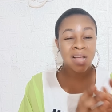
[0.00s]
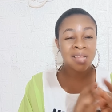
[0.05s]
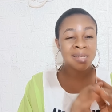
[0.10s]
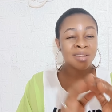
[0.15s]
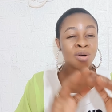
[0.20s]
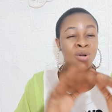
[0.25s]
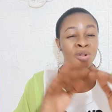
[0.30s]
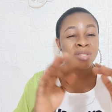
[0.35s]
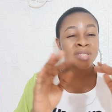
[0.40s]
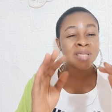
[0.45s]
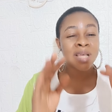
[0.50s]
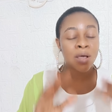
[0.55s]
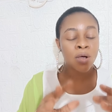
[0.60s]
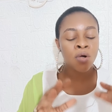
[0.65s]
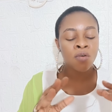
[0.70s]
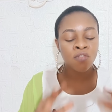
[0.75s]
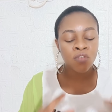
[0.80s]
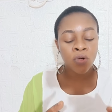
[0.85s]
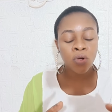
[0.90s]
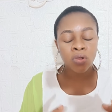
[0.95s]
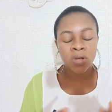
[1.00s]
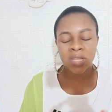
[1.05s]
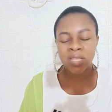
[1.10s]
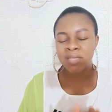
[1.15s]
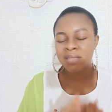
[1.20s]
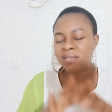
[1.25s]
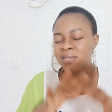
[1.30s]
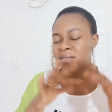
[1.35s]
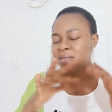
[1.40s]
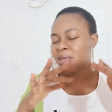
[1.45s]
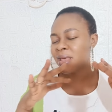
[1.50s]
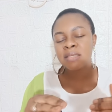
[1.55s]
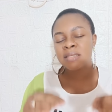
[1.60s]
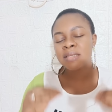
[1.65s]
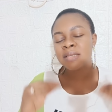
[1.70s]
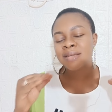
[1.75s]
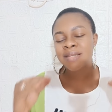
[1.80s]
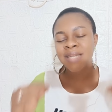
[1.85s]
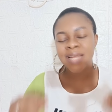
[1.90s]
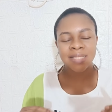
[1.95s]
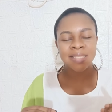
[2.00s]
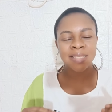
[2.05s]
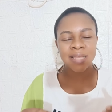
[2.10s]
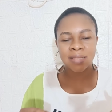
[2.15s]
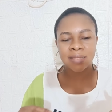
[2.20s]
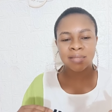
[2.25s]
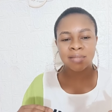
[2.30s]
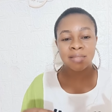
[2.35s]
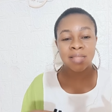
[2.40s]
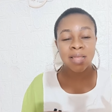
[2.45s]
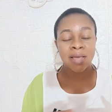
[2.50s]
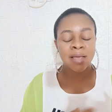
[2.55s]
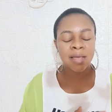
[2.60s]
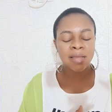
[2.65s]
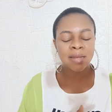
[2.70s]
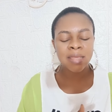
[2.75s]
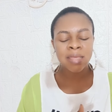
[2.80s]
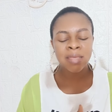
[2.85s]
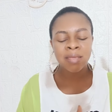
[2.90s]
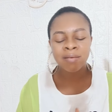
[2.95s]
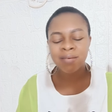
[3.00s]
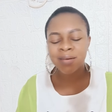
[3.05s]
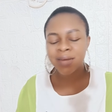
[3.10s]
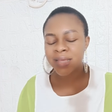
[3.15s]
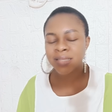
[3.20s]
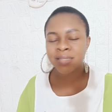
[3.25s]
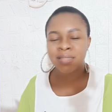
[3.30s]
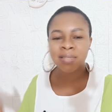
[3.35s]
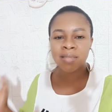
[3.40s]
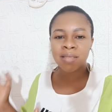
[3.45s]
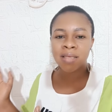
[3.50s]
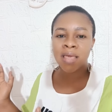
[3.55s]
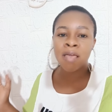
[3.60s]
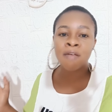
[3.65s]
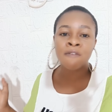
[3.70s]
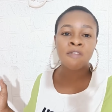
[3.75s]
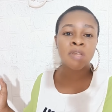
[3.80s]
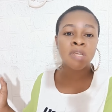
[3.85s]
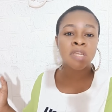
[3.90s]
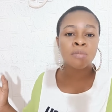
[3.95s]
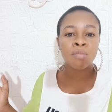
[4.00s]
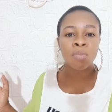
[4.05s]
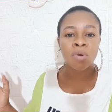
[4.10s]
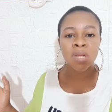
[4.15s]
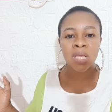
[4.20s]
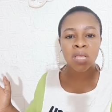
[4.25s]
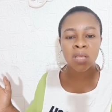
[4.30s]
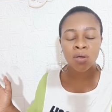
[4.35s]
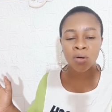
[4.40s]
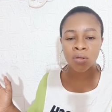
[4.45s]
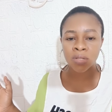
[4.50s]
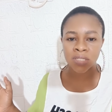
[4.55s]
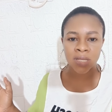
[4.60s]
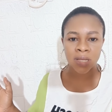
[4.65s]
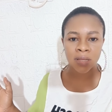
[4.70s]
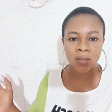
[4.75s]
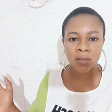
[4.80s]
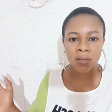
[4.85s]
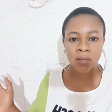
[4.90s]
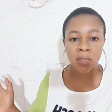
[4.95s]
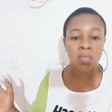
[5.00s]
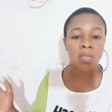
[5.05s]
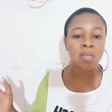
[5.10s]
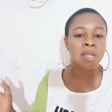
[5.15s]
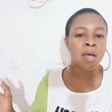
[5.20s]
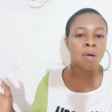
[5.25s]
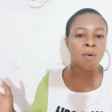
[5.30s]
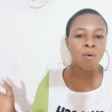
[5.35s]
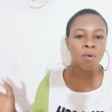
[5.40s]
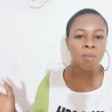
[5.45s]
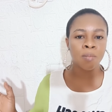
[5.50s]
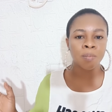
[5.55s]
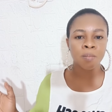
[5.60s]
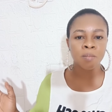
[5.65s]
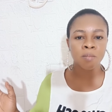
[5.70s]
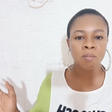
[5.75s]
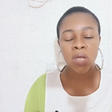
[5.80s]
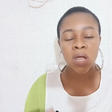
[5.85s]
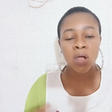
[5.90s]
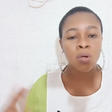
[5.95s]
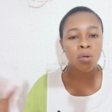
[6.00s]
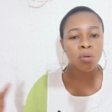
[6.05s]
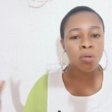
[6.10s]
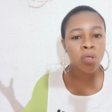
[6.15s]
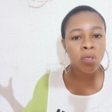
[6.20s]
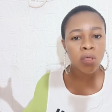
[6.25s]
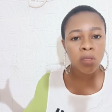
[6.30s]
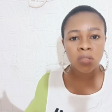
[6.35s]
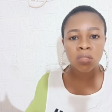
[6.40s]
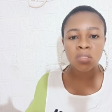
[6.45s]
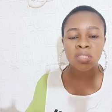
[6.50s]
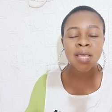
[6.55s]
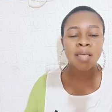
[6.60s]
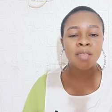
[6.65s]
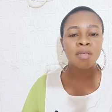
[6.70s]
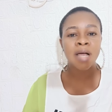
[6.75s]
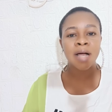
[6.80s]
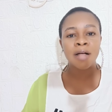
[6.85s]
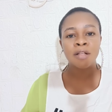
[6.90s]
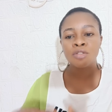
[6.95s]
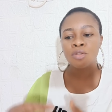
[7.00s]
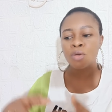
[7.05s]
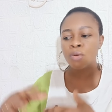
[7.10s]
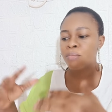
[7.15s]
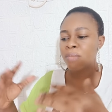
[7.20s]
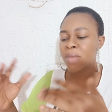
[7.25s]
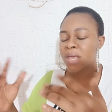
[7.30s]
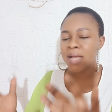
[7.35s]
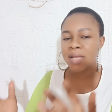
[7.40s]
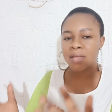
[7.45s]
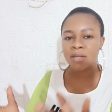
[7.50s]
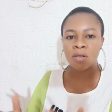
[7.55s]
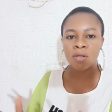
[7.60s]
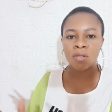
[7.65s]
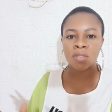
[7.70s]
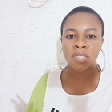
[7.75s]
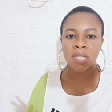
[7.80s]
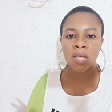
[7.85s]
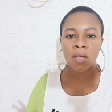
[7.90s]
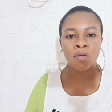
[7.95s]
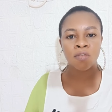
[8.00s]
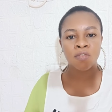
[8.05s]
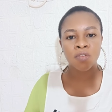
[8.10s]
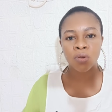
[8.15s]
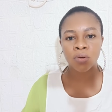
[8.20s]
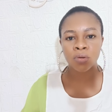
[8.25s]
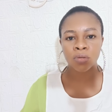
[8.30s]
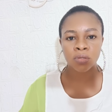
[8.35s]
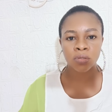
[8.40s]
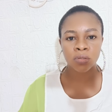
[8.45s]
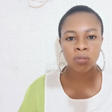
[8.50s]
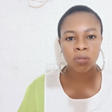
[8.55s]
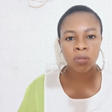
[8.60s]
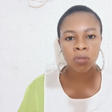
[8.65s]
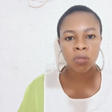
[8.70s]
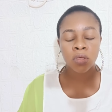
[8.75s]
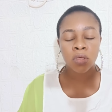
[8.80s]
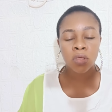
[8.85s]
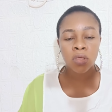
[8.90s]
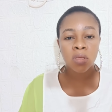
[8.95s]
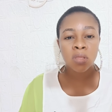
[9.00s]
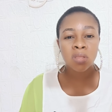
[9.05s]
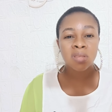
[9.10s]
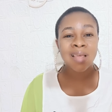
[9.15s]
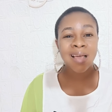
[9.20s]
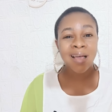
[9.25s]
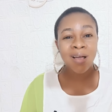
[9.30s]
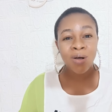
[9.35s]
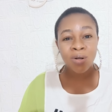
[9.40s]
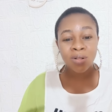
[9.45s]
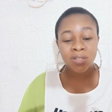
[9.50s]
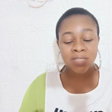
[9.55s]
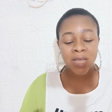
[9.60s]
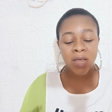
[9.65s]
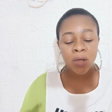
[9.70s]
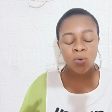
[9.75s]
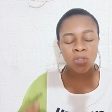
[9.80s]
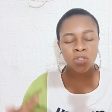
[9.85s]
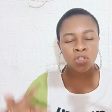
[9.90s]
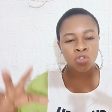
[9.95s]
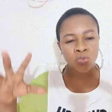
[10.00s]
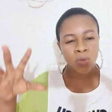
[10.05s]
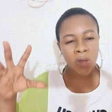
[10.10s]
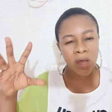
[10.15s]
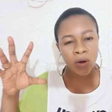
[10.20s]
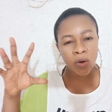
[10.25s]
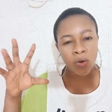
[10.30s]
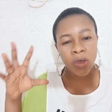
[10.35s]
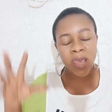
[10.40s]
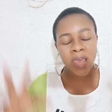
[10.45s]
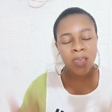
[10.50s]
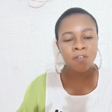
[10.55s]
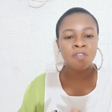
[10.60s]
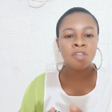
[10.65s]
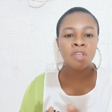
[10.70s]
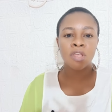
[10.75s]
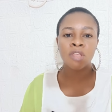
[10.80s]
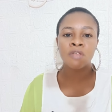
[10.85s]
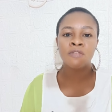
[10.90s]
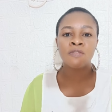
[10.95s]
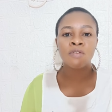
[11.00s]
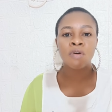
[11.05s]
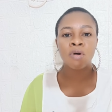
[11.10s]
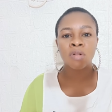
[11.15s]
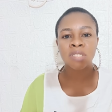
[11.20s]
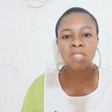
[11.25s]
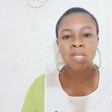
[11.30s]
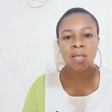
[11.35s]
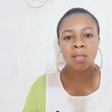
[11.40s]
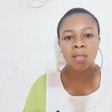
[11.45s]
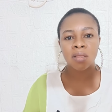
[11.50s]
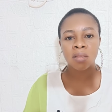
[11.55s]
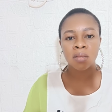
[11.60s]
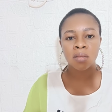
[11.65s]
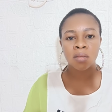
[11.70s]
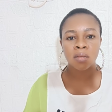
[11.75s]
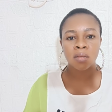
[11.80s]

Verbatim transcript: An altar of God is, is the greatest that can erase every demonic altar in that home. I'll tell you how to make an altar of God. That altar will swallow every evil altar.